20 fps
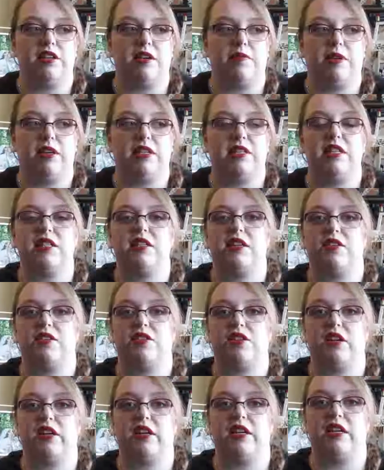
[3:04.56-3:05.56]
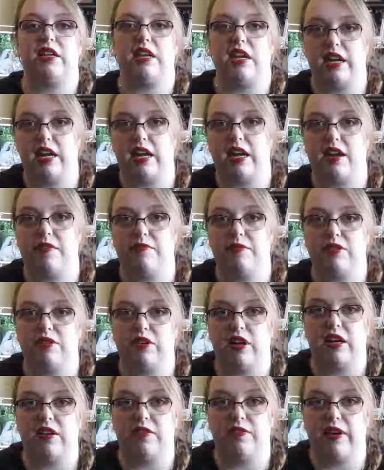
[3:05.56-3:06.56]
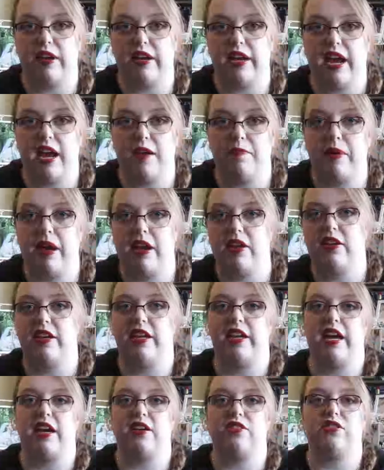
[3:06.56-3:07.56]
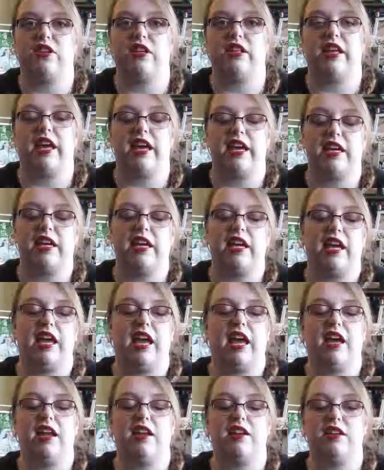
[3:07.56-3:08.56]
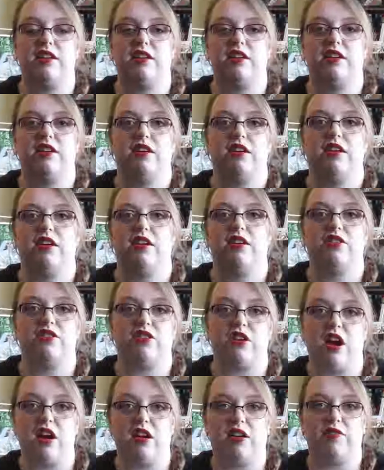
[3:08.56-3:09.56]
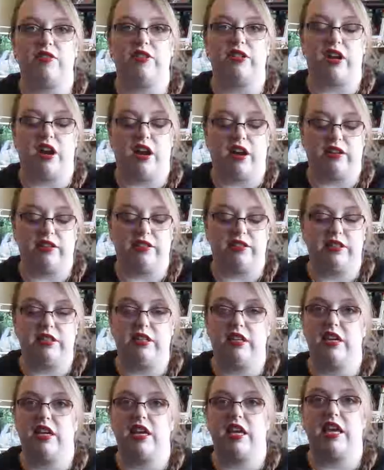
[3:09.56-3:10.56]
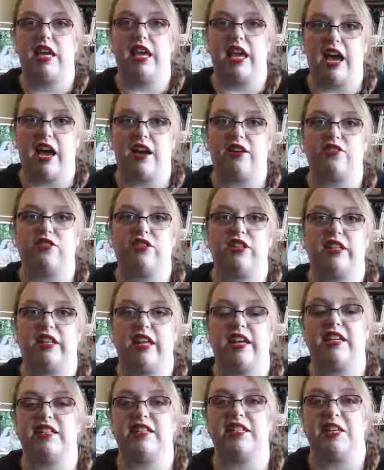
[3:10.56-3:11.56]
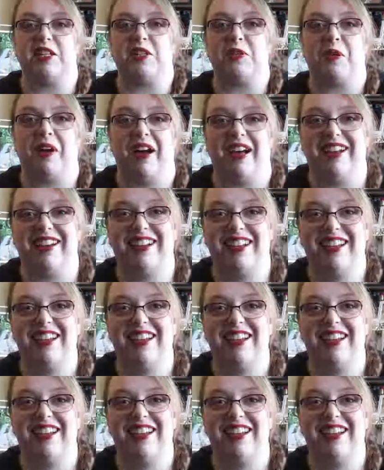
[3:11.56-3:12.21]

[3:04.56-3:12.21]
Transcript: I mean, since I started knitting, I've been trying to find a hat pattern he'd actually like. And shock of shocks, he actually likes this one.